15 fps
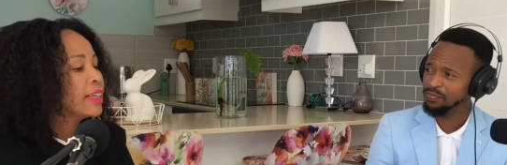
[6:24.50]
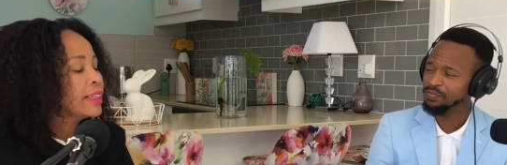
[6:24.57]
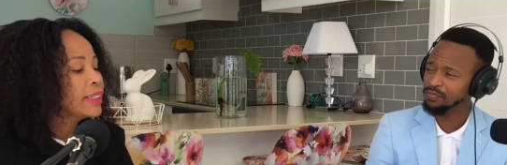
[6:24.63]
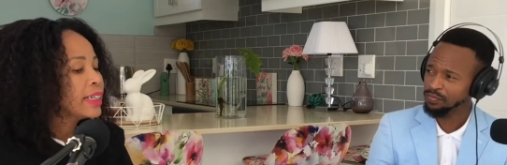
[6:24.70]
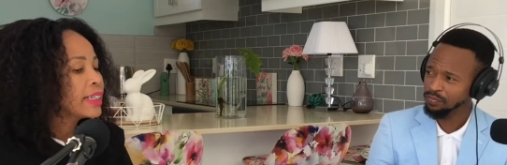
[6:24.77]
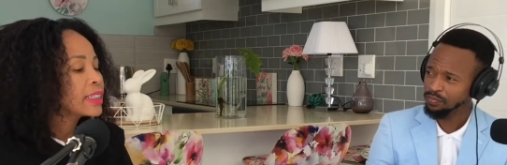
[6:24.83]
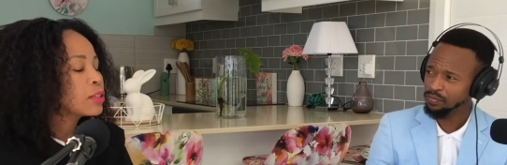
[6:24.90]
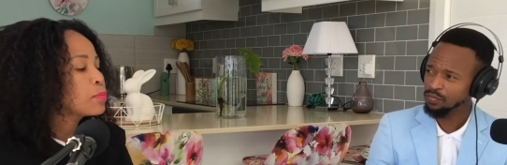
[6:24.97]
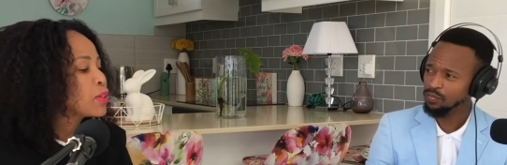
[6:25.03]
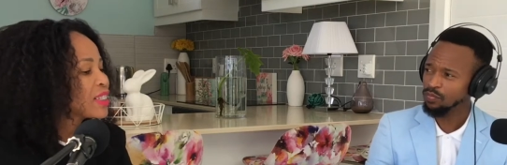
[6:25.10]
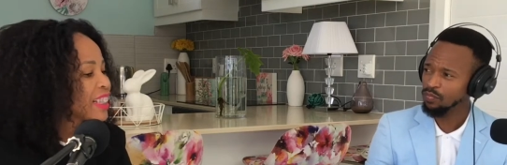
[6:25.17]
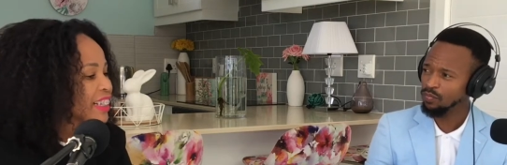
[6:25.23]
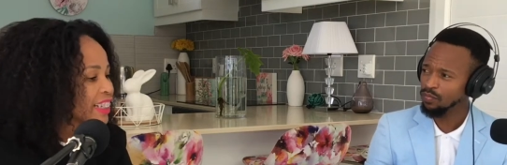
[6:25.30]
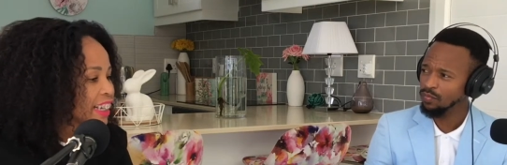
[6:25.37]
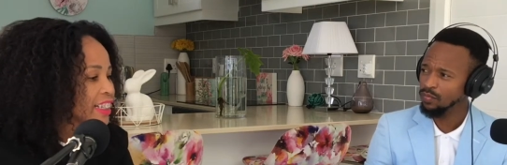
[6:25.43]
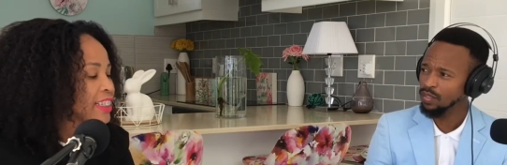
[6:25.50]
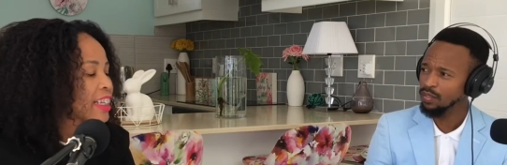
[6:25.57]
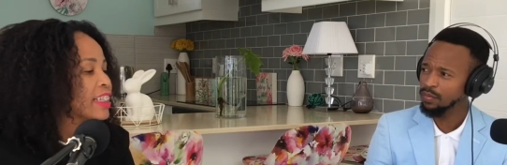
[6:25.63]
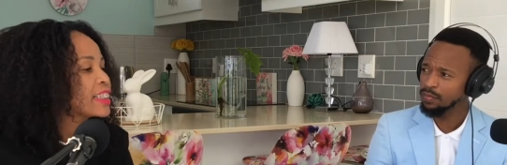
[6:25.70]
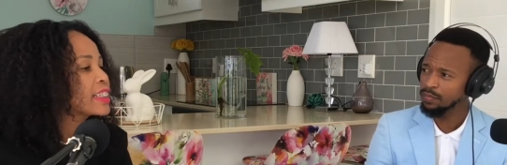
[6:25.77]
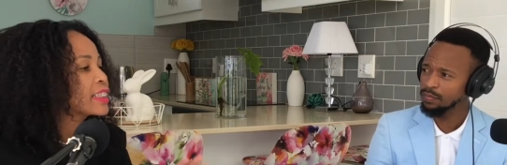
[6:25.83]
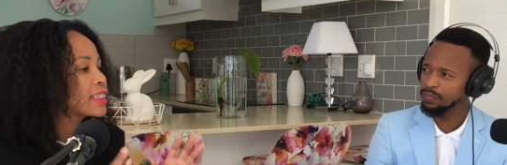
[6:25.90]
Speaker 1: Yes, the prostate cancer
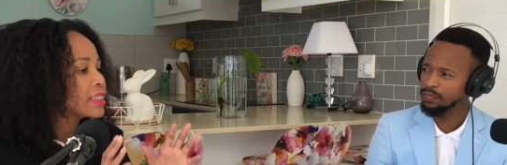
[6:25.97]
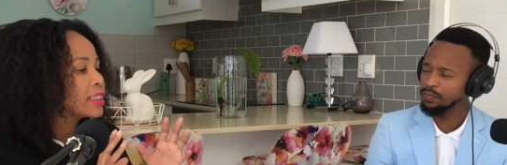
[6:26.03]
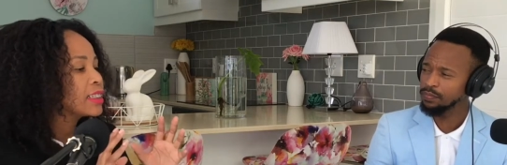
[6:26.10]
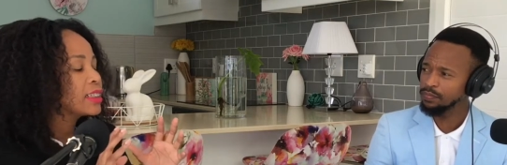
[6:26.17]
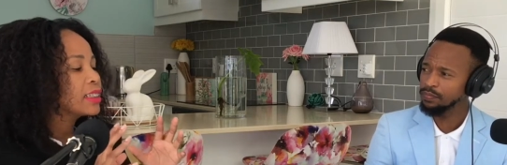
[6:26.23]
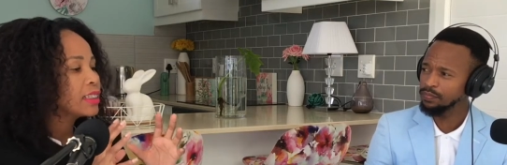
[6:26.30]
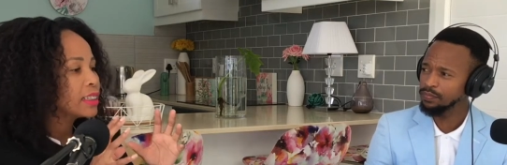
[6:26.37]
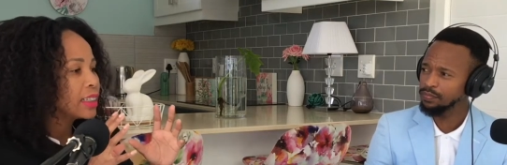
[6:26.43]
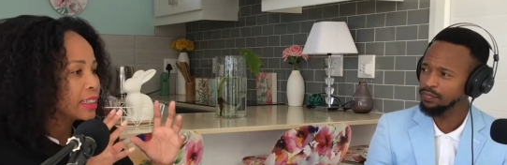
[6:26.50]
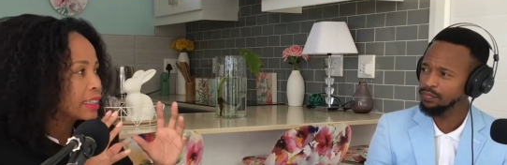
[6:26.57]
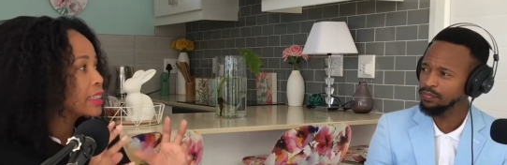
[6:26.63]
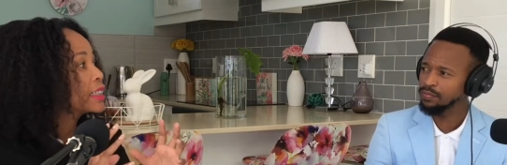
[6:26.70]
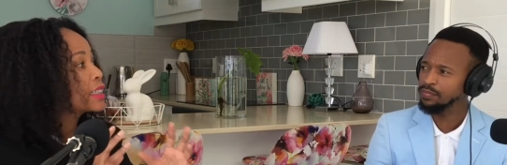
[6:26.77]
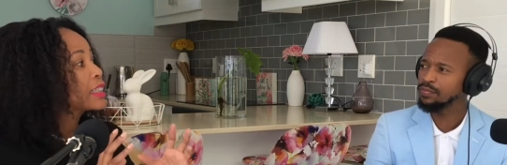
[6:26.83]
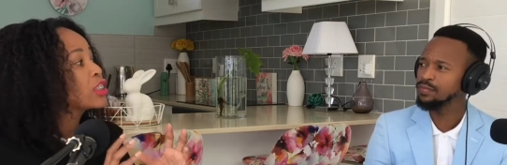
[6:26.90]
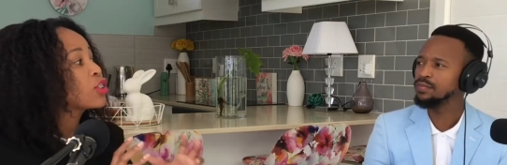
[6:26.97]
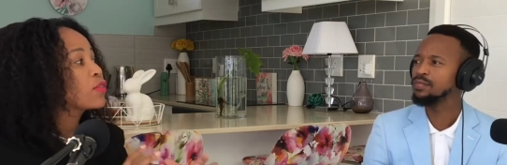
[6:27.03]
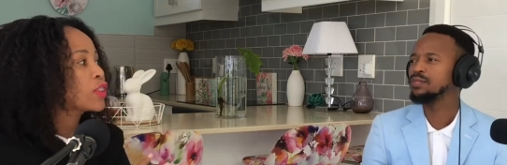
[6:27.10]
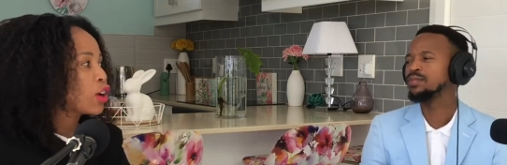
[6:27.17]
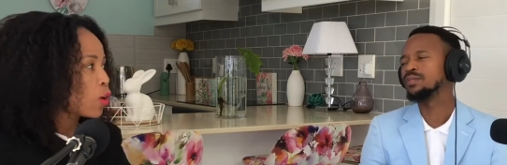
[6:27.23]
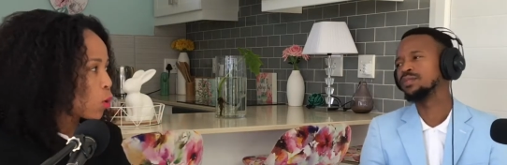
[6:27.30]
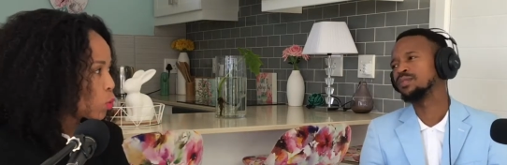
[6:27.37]
is still the disease
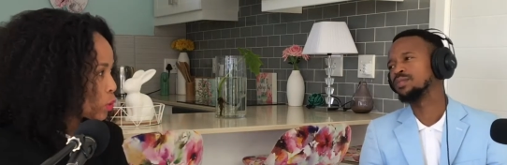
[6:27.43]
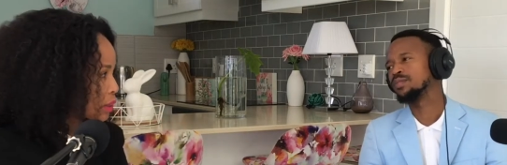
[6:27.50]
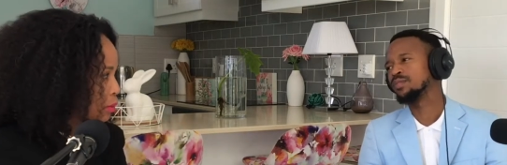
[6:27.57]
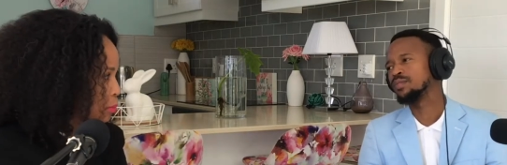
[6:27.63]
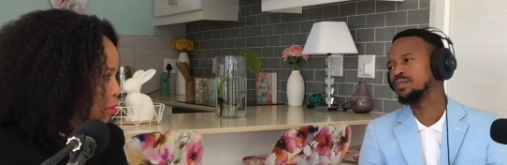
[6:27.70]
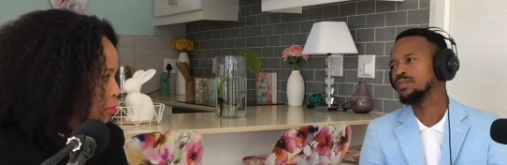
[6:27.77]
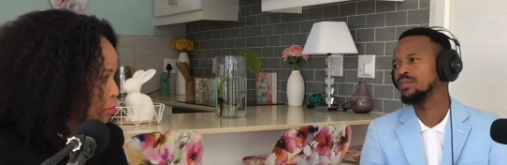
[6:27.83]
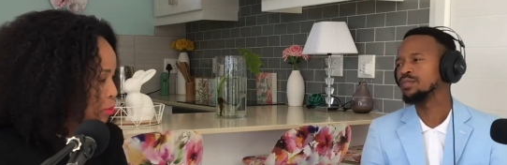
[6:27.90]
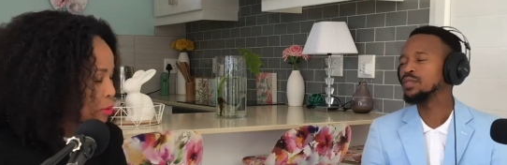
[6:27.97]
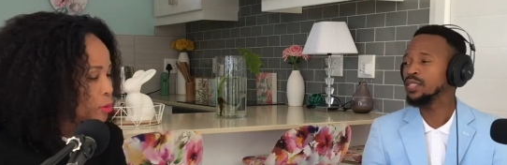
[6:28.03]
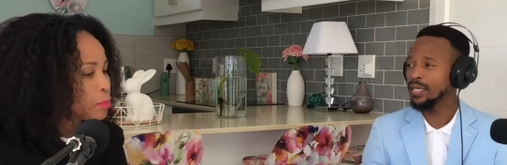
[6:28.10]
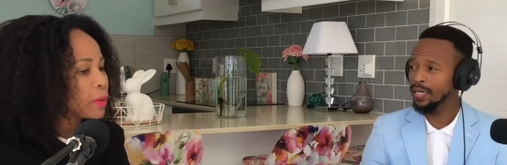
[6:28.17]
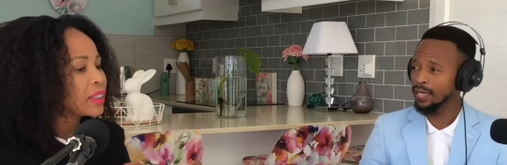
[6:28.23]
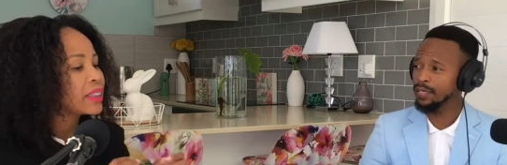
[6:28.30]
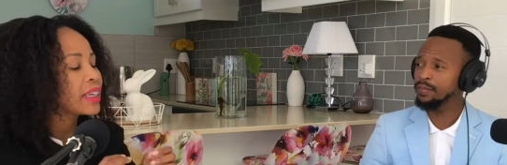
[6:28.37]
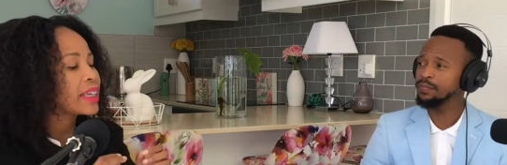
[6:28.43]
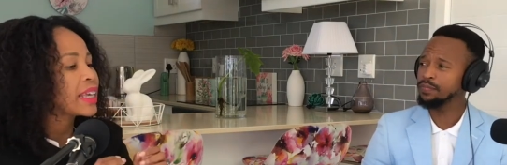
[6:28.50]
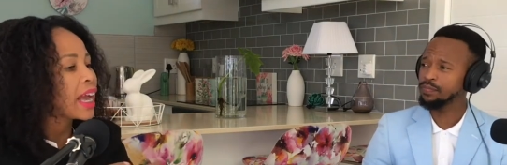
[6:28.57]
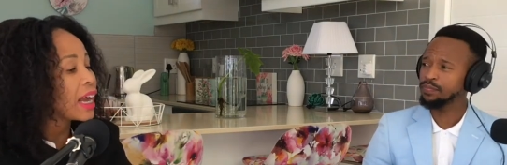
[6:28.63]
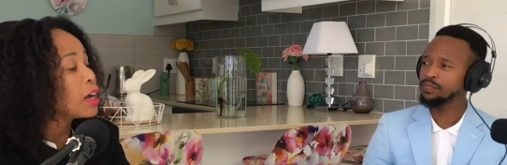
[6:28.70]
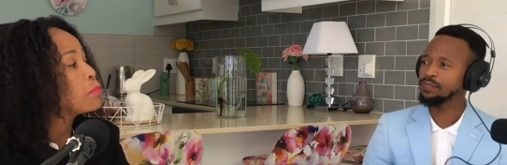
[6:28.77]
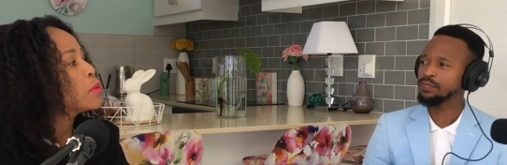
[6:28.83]
of the older people, yeah. but the
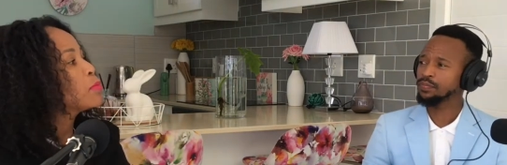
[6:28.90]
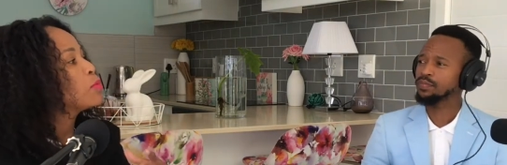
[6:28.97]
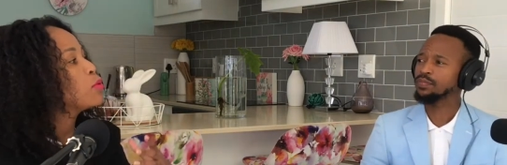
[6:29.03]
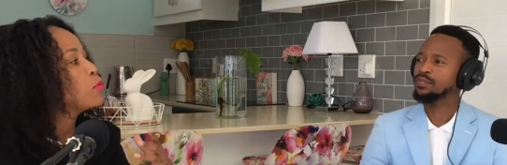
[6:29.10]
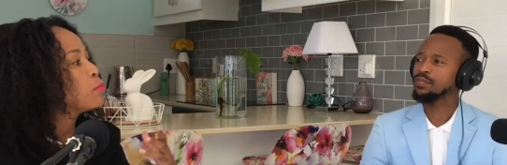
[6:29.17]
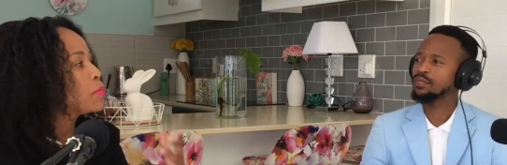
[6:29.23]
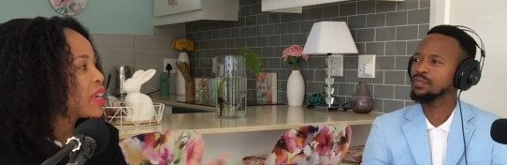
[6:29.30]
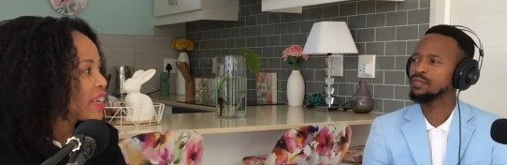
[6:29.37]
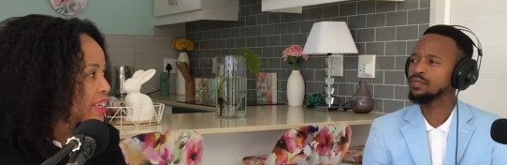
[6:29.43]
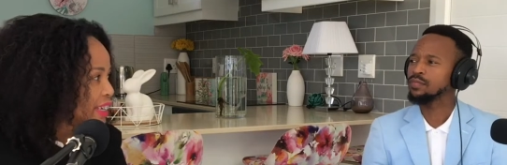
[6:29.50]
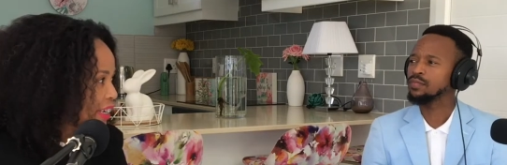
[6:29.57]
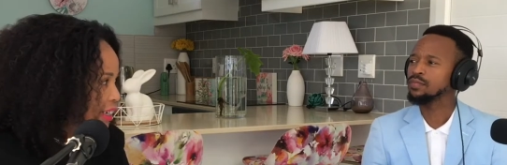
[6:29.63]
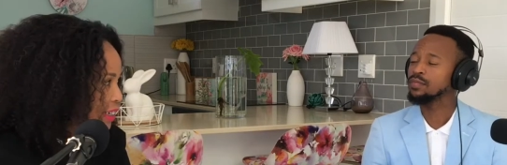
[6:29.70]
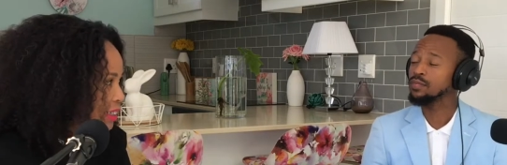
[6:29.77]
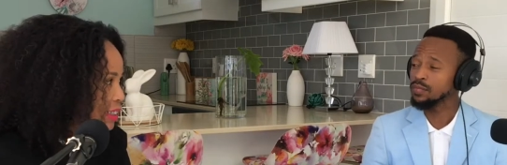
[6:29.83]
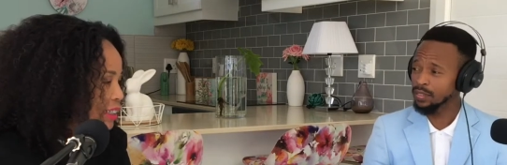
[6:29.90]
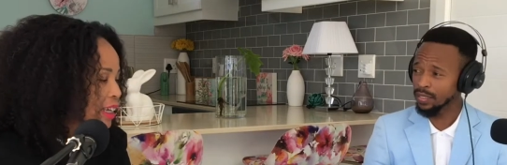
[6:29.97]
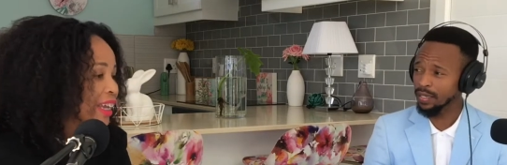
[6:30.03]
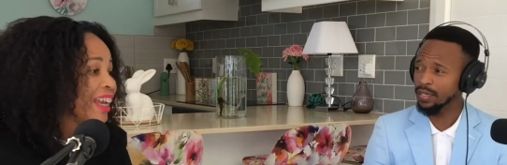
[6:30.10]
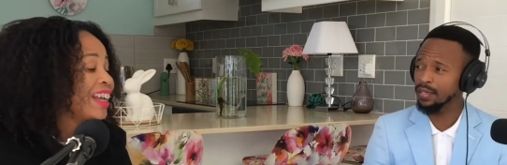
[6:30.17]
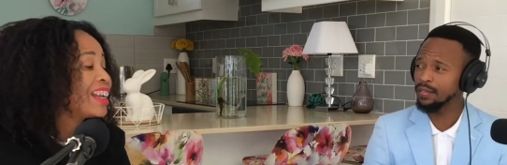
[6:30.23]
younger people may get it. Yeah.